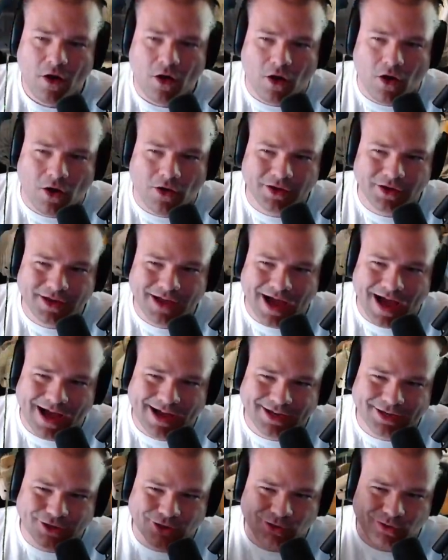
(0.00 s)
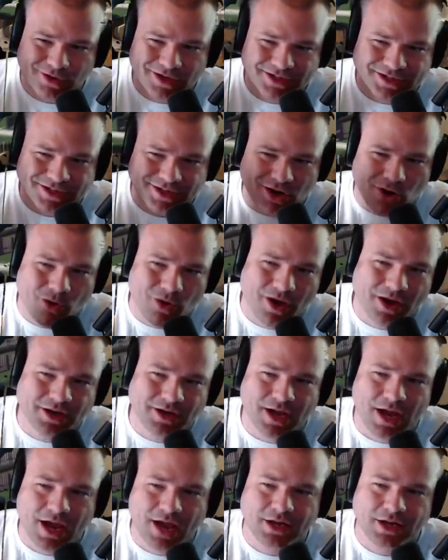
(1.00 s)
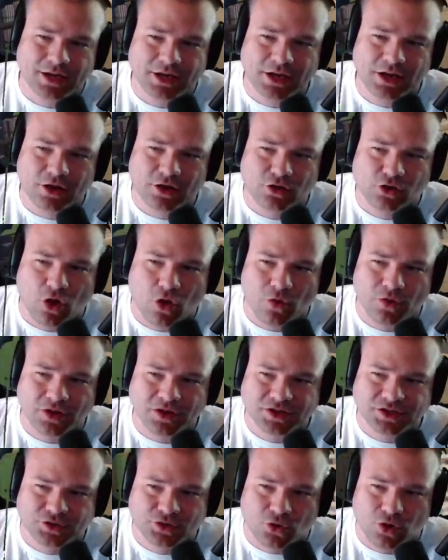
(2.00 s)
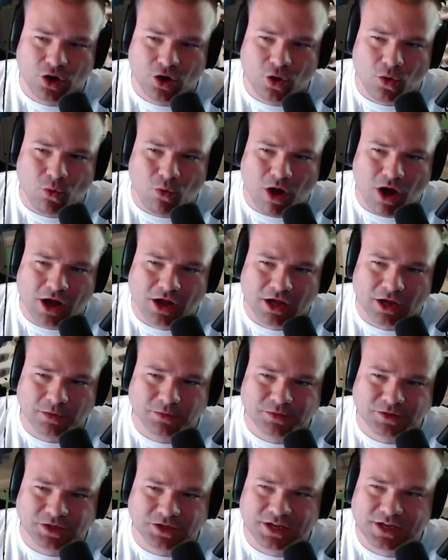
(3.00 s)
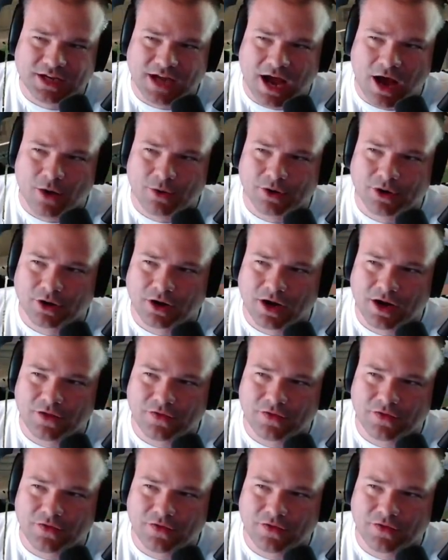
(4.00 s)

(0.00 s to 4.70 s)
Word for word: All you gotta do is go into any clothing store, walk up to the counter, and